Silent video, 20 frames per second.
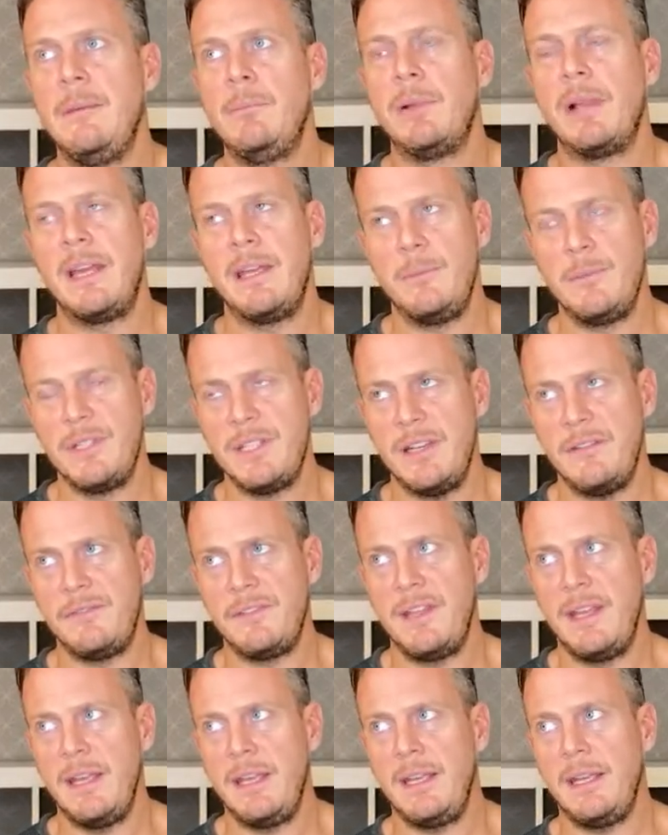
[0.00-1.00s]
blame
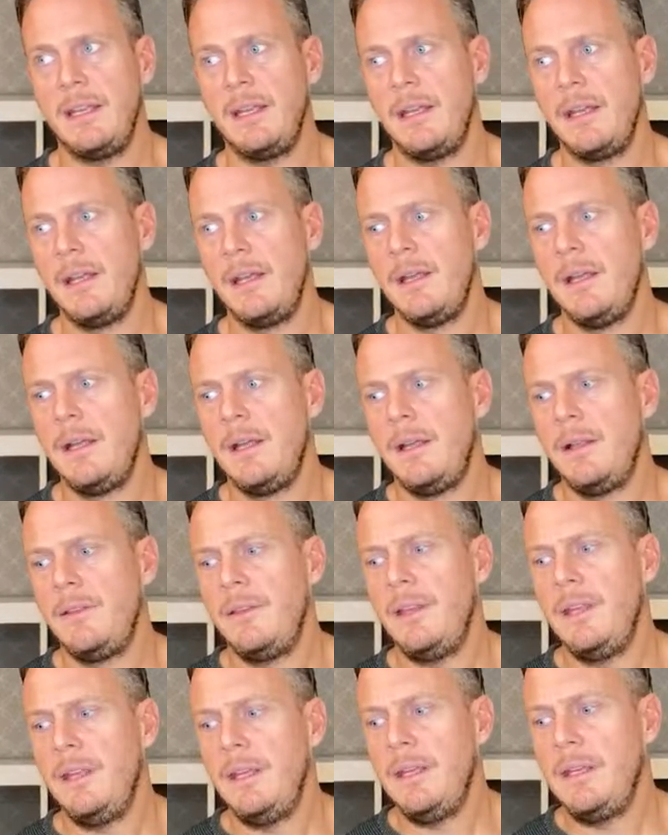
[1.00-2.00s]
shifting,
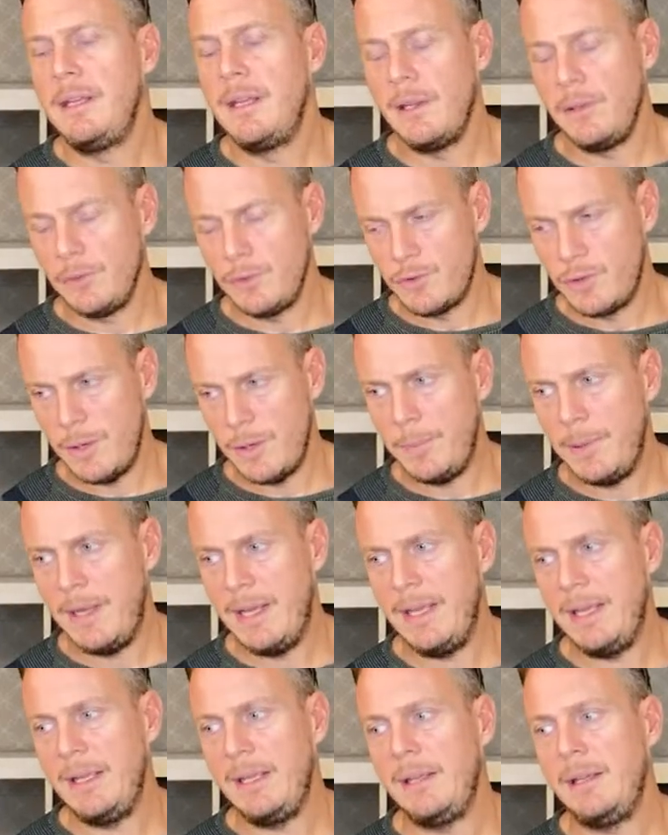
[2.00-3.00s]
the guilt
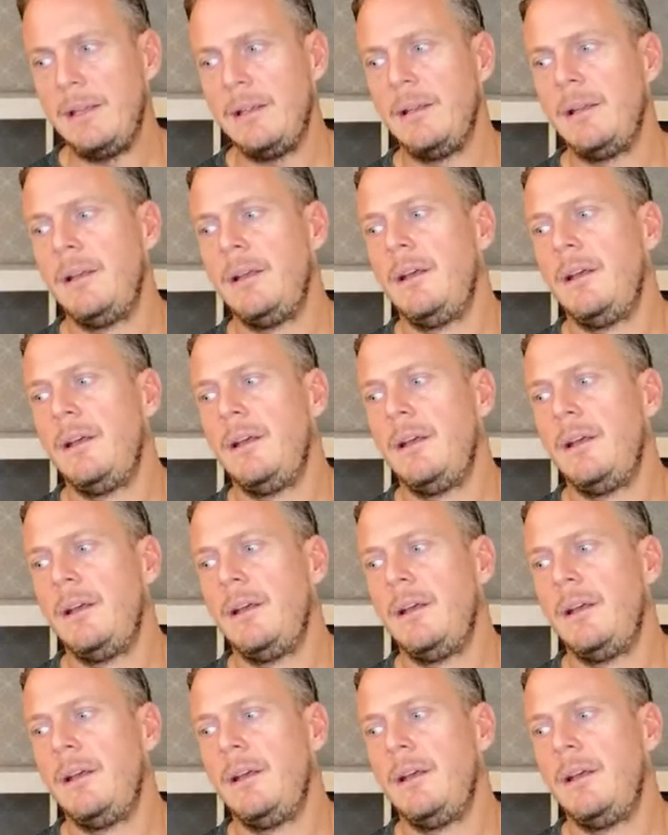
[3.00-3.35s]
tripping,